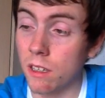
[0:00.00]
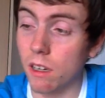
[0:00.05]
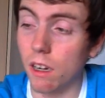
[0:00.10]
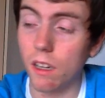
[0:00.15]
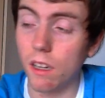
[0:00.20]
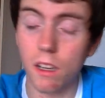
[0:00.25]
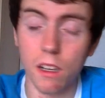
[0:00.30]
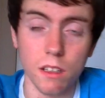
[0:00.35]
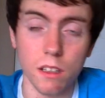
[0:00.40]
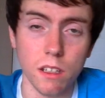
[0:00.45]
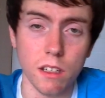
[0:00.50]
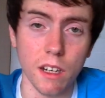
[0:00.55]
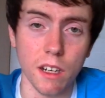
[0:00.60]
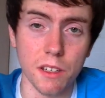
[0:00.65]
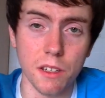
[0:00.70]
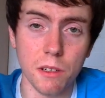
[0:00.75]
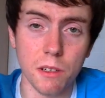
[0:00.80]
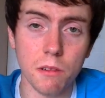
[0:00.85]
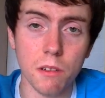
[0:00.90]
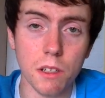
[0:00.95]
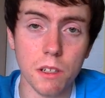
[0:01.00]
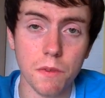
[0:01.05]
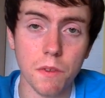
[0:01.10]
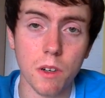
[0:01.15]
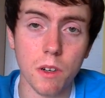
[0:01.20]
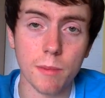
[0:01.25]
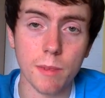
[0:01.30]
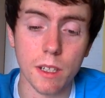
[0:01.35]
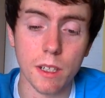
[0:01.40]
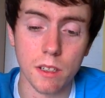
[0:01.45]
Call Haunted at 2 this
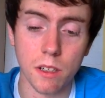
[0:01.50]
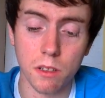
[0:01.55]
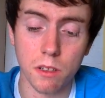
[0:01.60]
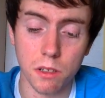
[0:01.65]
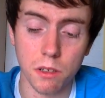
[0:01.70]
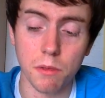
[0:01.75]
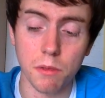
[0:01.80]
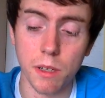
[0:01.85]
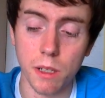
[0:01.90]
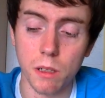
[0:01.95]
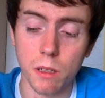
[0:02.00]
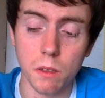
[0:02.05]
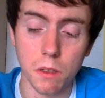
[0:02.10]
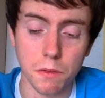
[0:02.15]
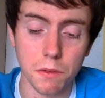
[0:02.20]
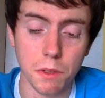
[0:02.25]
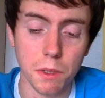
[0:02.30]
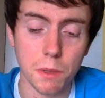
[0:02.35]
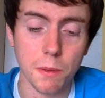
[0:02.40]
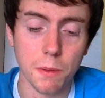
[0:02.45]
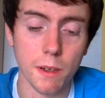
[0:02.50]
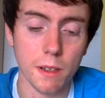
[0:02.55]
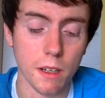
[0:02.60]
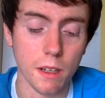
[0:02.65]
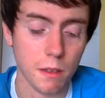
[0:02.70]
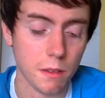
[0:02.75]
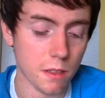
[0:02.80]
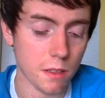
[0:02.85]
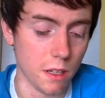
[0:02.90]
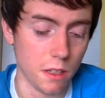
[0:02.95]
format is also really good for
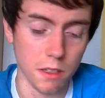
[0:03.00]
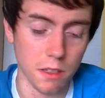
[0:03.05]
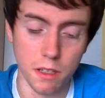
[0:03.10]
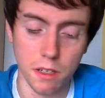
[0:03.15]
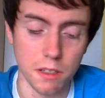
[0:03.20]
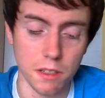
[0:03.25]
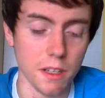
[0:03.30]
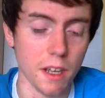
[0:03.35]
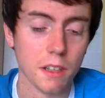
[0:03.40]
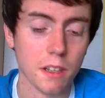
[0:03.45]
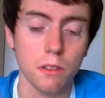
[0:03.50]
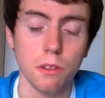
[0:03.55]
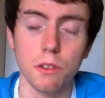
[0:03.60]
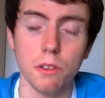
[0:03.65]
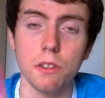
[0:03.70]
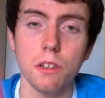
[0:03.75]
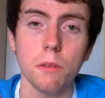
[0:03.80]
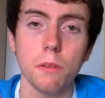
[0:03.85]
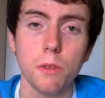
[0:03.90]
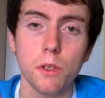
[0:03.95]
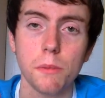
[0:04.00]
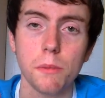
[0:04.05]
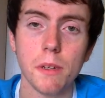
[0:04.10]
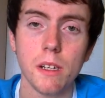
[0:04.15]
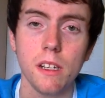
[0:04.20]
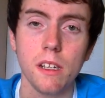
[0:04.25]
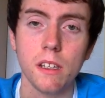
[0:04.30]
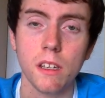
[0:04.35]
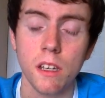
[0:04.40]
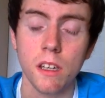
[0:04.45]
Twilight, since this deck does so much
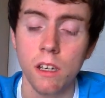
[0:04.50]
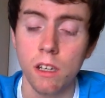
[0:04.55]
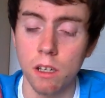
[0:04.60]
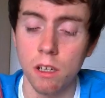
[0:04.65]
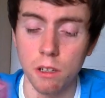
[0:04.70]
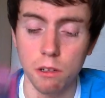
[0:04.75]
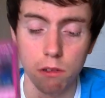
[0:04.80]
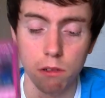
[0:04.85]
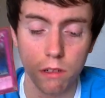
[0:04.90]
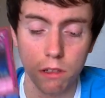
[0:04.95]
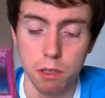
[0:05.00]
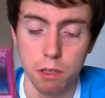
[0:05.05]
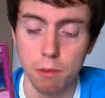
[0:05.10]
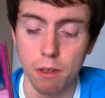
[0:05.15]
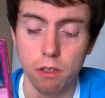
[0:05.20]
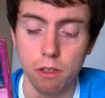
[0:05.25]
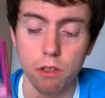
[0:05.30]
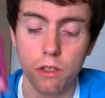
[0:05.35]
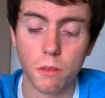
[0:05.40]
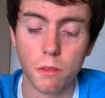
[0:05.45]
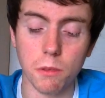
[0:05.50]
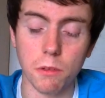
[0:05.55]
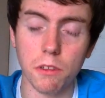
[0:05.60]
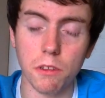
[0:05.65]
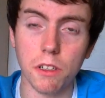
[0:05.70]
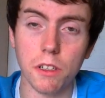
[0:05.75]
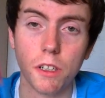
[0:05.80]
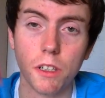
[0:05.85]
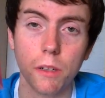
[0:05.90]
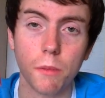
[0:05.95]
milling. You can special summon
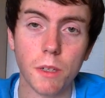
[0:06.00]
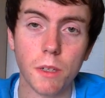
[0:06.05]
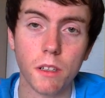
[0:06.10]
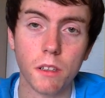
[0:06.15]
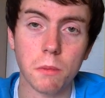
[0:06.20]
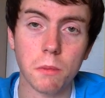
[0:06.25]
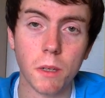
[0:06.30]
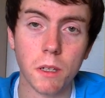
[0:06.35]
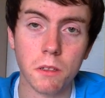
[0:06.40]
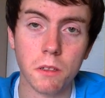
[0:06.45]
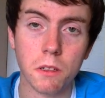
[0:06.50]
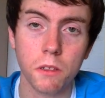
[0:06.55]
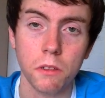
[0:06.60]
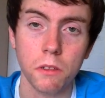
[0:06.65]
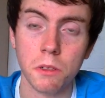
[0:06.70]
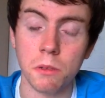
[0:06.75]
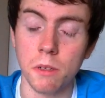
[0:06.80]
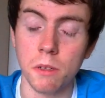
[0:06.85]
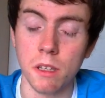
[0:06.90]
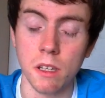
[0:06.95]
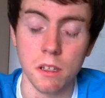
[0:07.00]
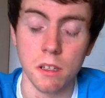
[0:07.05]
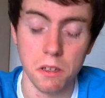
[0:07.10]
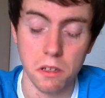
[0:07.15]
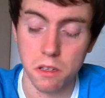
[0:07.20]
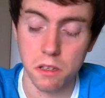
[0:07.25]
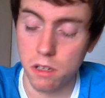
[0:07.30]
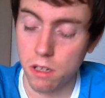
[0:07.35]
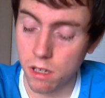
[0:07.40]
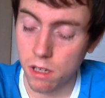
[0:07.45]
one of your milled monsters with
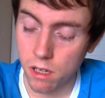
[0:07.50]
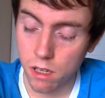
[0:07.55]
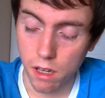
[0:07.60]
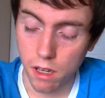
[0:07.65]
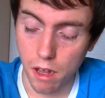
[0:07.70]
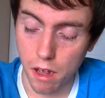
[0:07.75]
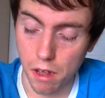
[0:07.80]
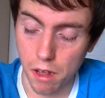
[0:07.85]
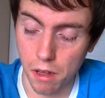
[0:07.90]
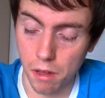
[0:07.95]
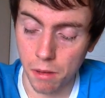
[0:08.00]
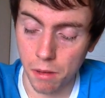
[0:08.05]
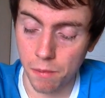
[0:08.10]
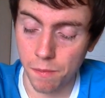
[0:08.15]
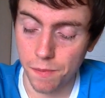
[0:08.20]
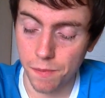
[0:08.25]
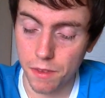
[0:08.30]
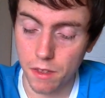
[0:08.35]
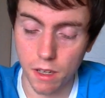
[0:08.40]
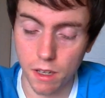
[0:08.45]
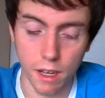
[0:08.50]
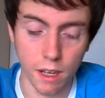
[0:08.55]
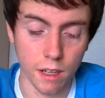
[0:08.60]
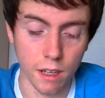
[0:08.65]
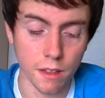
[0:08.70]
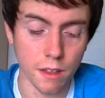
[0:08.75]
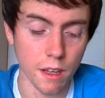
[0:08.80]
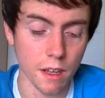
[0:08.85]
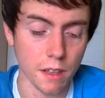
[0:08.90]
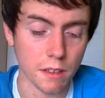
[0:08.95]
this, and
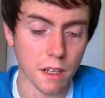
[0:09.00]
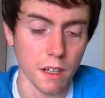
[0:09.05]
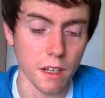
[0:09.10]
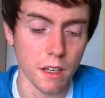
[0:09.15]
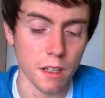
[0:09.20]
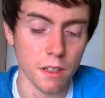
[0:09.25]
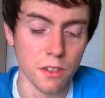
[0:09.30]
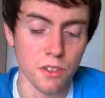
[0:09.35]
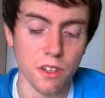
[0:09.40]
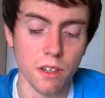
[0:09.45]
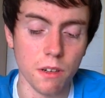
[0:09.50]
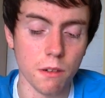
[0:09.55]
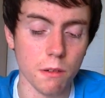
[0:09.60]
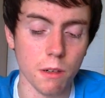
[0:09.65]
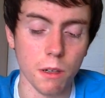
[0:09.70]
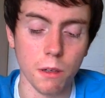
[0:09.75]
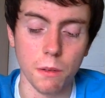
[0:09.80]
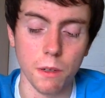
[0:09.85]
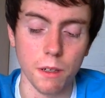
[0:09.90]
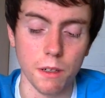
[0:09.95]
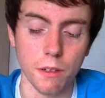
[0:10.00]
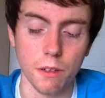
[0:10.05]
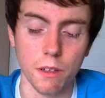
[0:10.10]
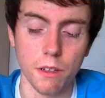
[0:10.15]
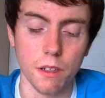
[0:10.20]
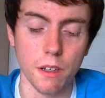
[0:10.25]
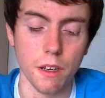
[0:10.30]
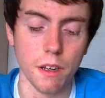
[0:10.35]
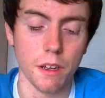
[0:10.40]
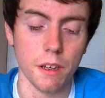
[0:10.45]
then
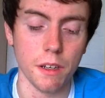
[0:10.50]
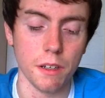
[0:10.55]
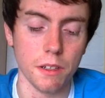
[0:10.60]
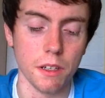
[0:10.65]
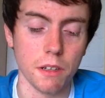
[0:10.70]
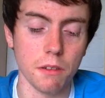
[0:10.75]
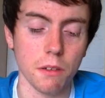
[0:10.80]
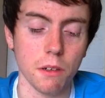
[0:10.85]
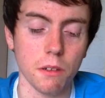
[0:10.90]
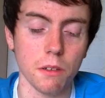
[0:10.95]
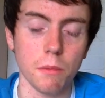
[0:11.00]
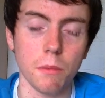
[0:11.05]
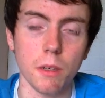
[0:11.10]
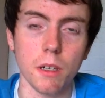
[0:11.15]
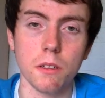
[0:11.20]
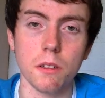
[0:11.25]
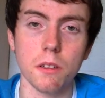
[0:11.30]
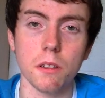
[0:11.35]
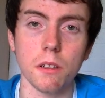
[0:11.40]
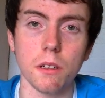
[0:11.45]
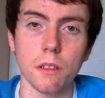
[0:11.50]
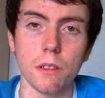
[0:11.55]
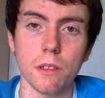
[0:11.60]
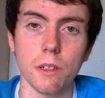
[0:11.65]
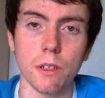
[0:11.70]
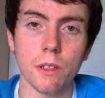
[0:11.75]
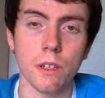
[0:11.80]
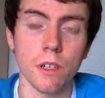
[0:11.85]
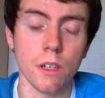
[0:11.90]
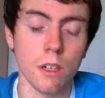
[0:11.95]
synchro the monster
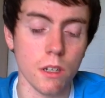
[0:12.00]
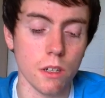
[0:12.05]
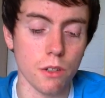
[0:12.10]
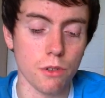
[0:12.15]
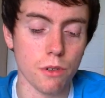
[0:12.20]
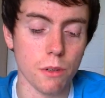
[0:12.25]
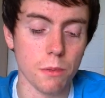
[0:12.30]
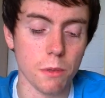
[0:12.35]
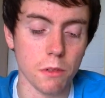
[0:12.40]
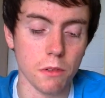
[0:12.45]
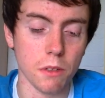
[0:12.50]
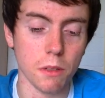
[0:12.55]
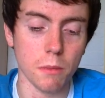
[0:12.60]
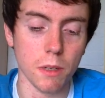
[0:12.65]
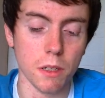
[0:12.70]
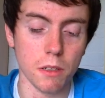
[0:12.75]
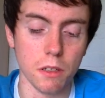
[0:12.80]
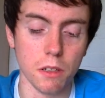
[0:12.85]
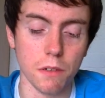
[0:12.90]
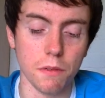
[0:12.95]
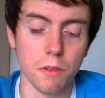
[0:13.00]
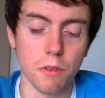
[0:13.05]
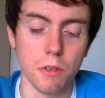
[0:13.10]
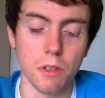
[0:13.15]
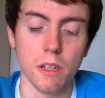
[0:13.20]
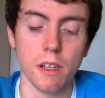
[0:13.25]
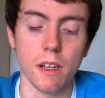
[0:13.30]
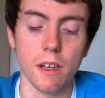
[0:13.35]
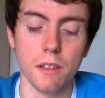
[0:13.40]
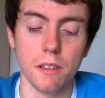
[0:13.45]
or tribute the monster for
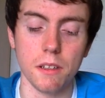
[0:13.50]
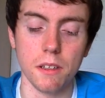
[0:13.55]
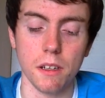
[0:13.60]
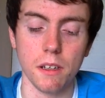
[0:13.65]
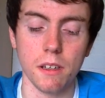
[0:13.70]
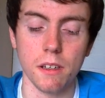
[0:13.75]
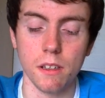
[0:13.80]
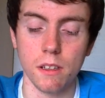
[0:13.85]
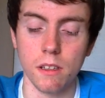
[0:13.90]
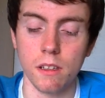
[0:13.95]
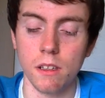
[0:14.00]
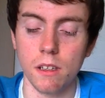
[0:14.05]
Celestia